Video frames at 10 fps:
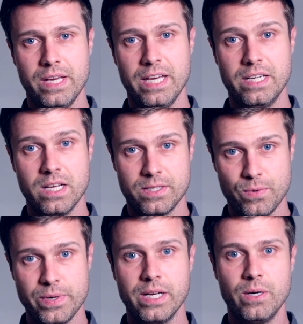it does a
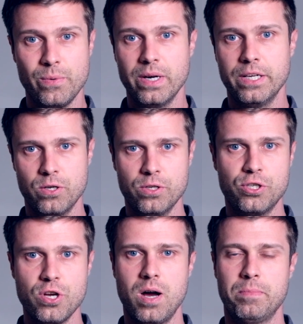really good
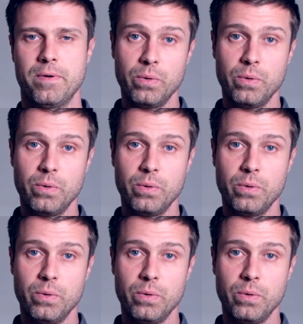job.